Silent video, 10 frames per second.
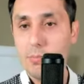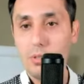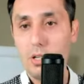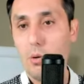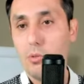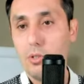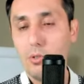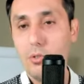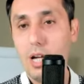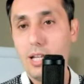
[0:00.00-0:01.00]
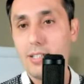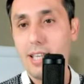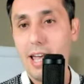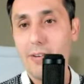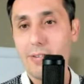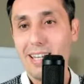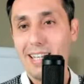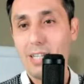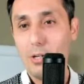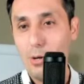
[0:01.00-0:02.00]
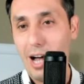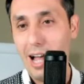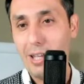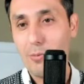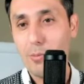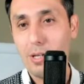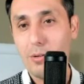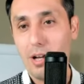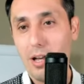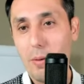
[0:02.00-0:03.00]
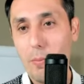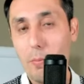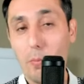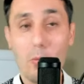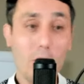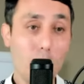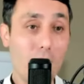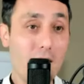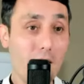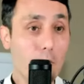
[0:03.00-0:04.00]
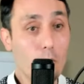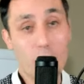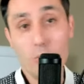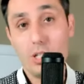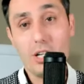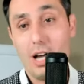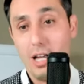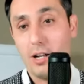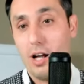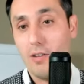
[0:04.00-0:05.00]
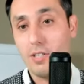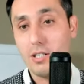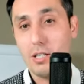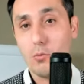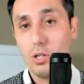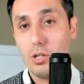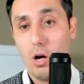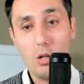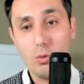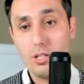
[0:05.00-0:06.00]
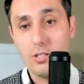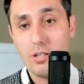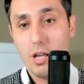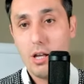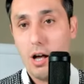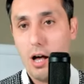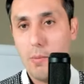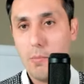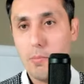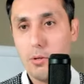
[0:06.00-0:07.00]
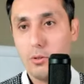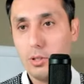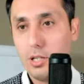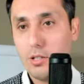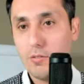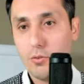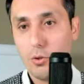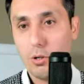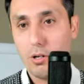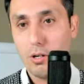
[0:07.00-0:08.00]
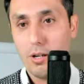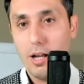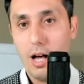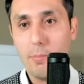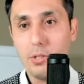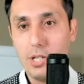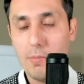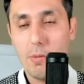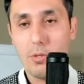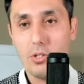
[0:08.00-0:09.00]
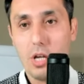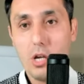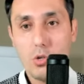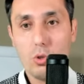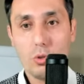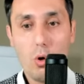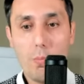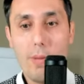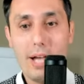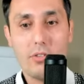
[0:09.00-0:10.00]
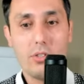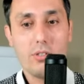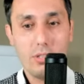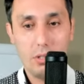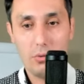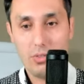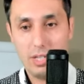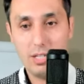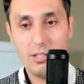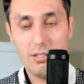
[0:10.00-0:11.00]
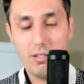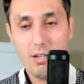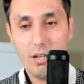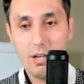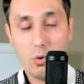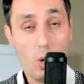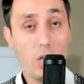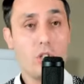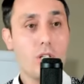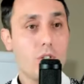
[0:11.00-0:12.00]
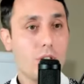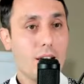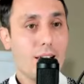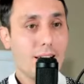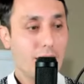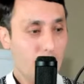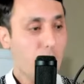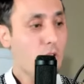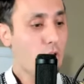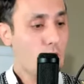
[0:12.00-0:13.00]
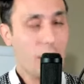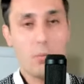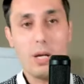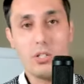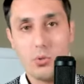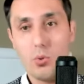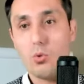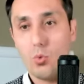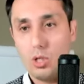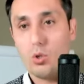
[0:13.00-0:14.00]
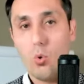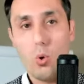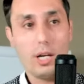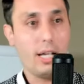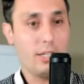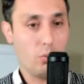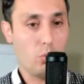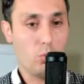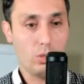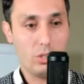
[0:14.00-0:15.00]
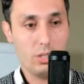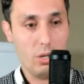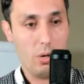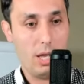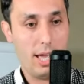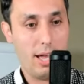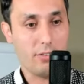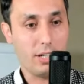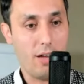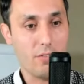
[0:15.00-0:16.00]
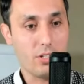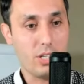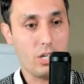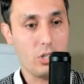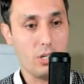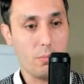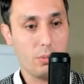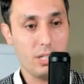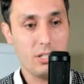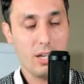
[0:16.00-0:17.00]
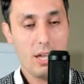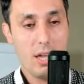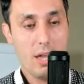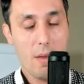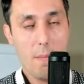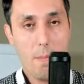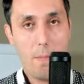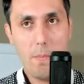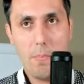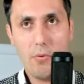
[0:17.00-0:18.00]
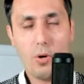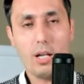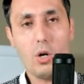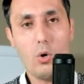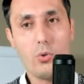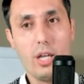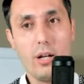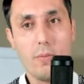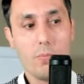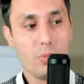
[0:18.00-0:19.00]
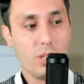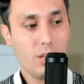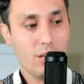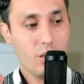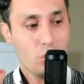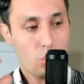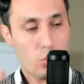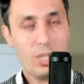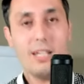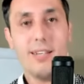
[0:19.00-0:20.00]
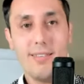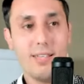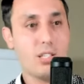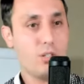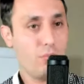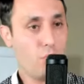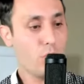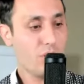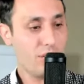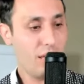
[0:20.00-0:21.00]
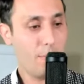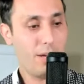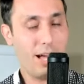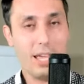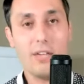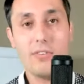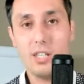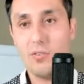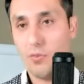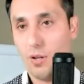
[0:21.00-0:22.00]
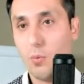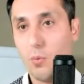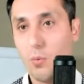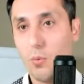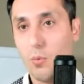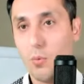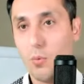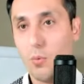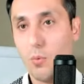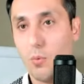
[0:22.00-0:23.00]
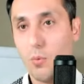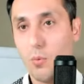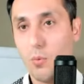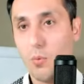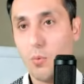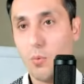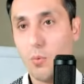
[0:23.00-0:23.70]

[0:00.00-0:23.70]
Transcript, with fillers: you know you, you guys have can you hire me um well why not we, we can hire obviously we always um looking for um team members so we'll go back to you know these questions let me share my screen real quick and then we will you know have the conversation and please before i go there treat this four step ifd framework is the roadmap